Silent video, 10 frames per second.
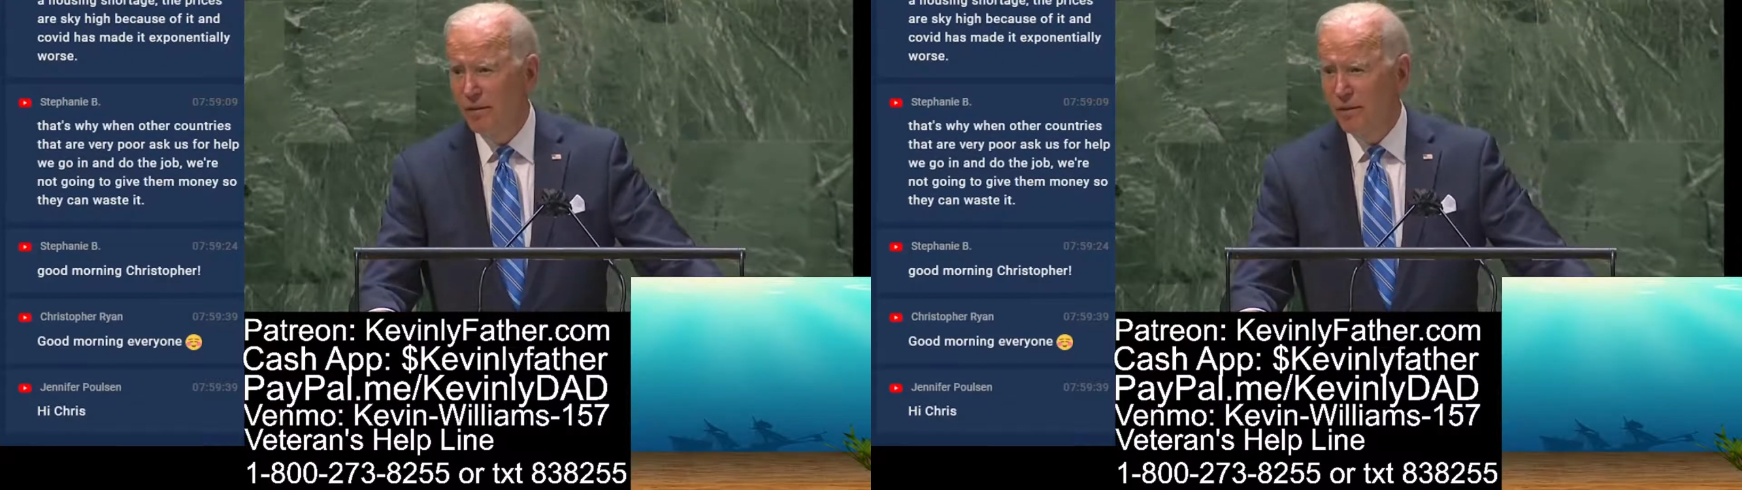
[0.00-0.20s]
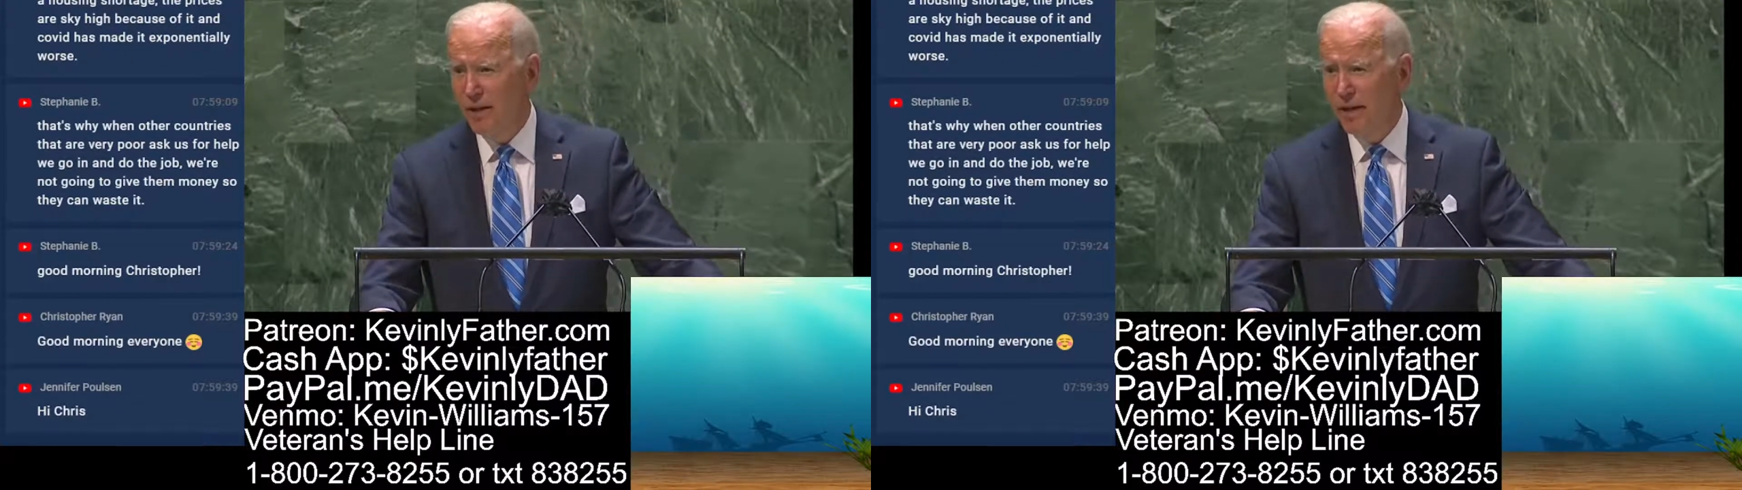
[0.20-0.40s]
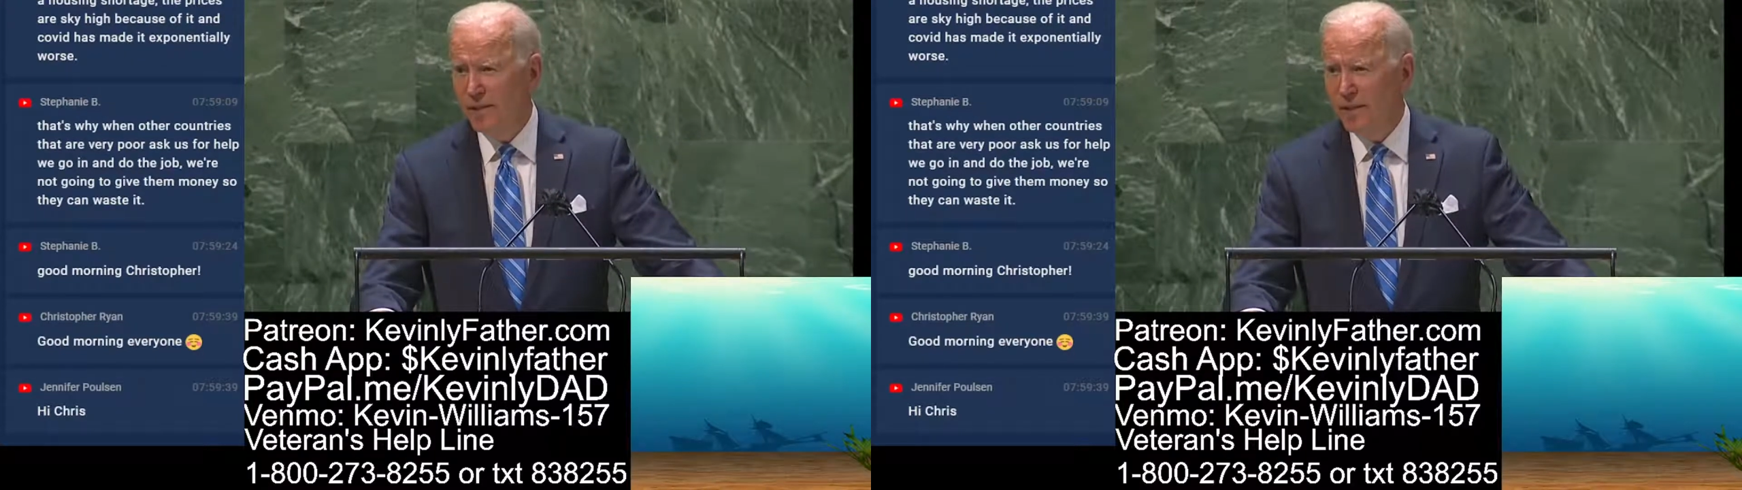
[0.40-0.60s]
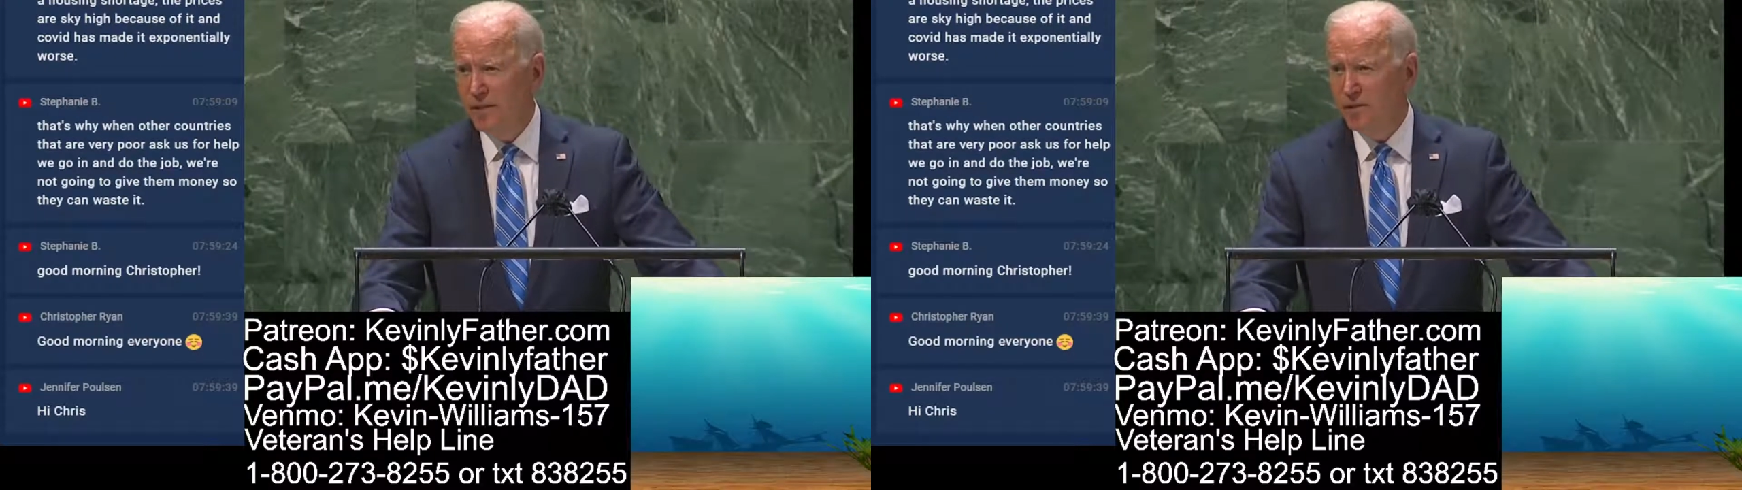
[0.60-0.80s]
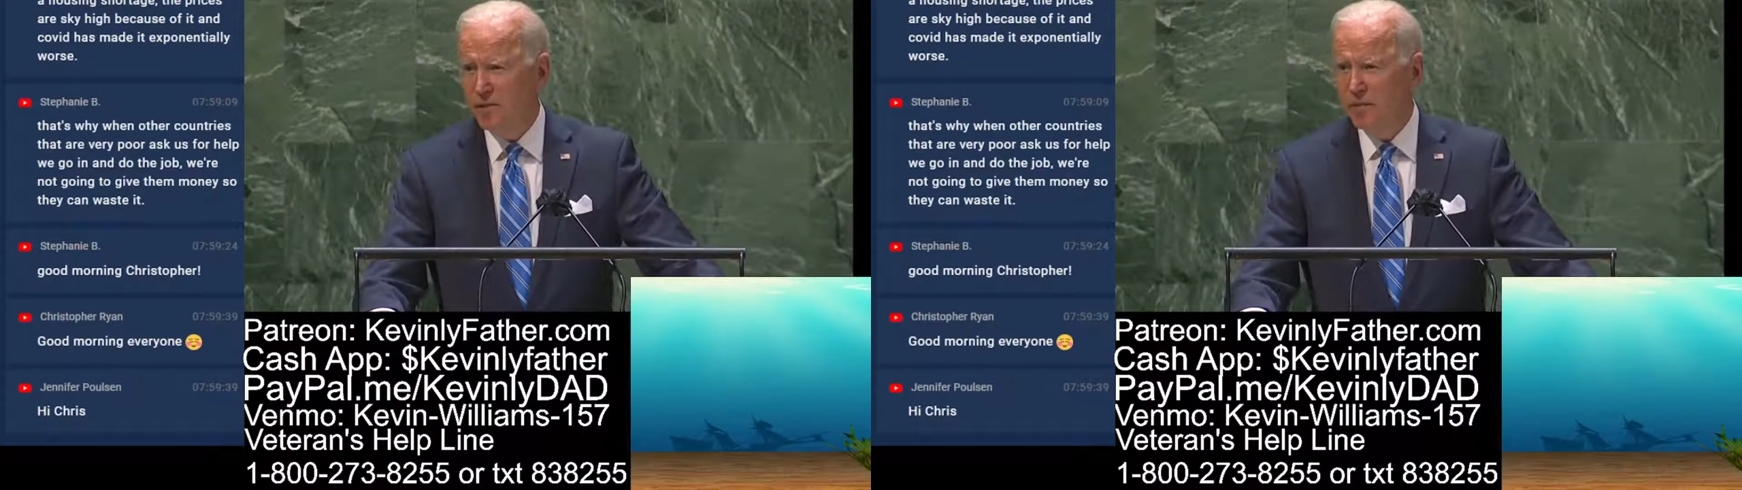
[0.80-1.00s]
the United
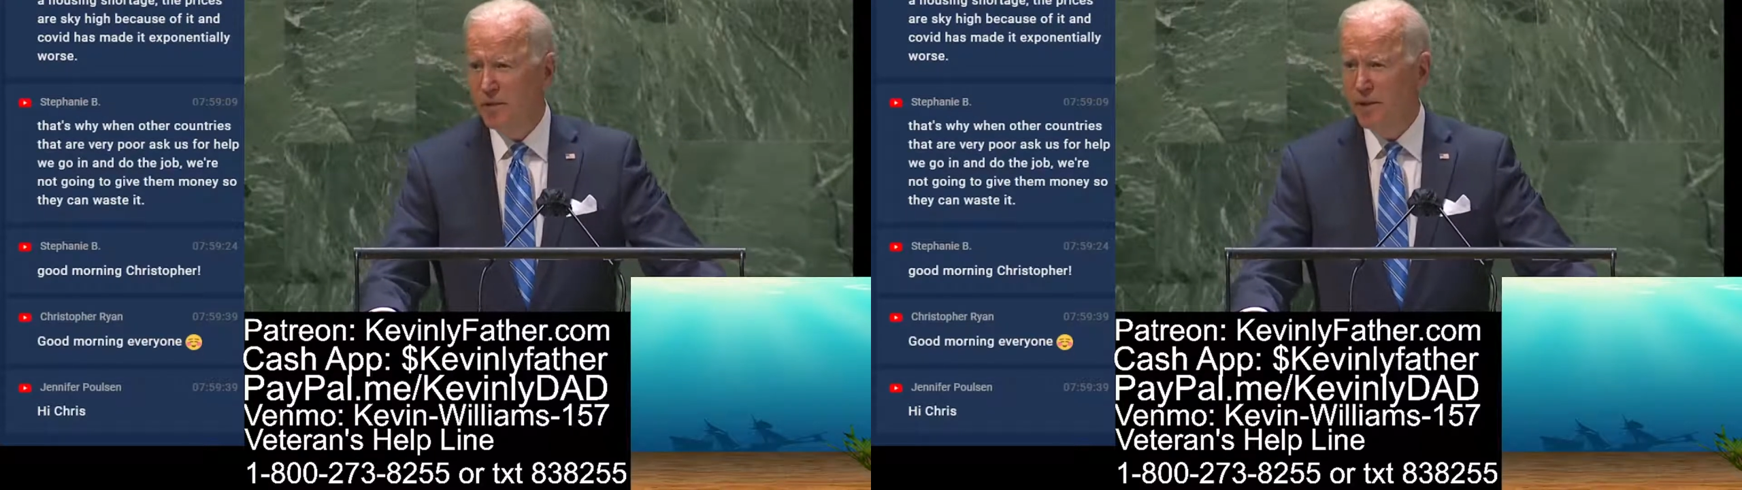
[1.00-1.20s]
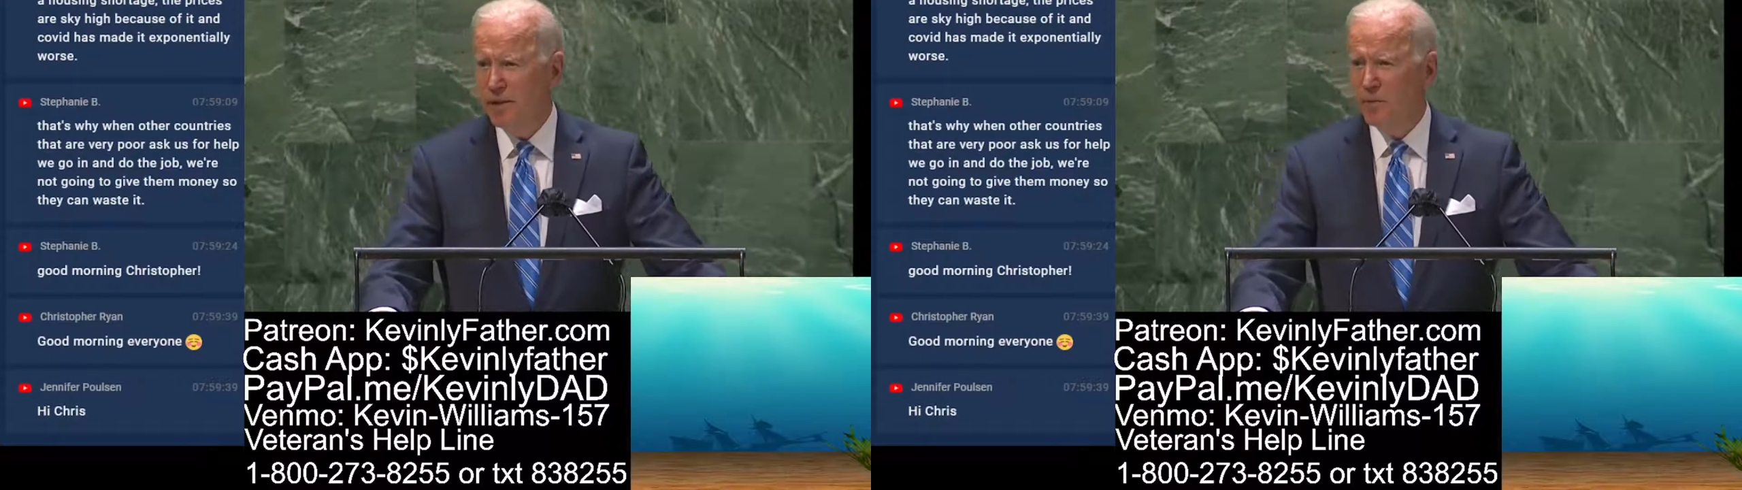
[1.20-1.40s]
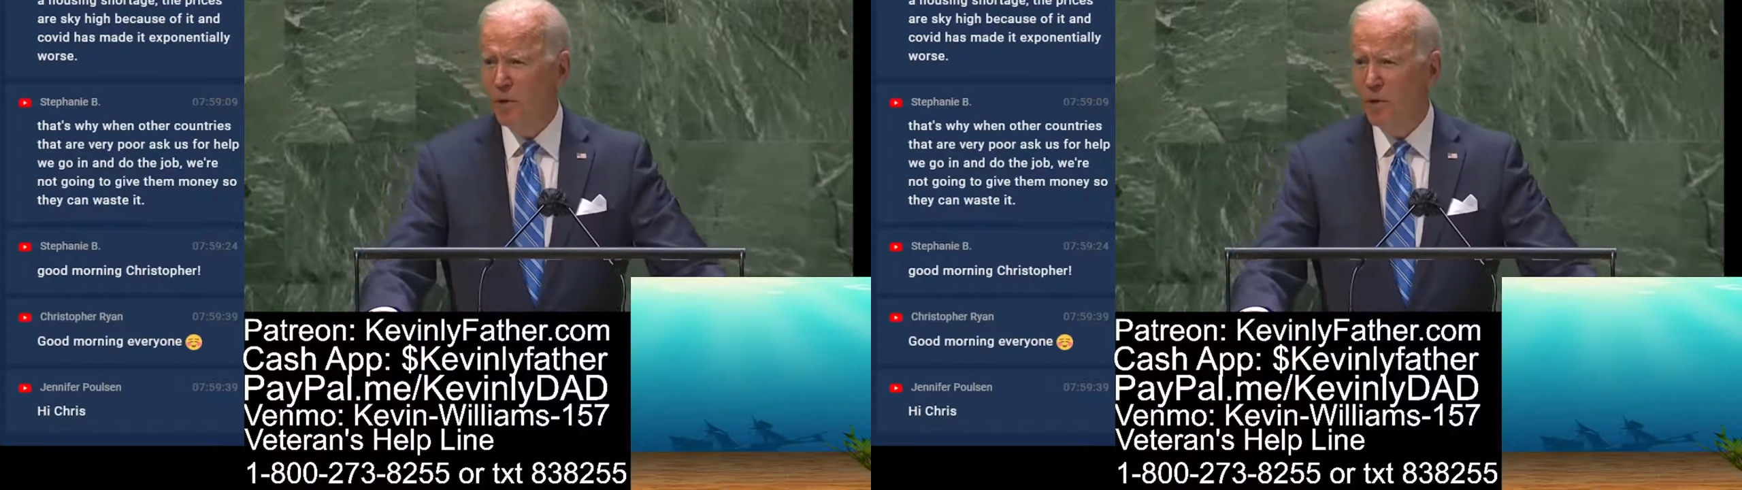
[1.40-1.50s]
States is committing to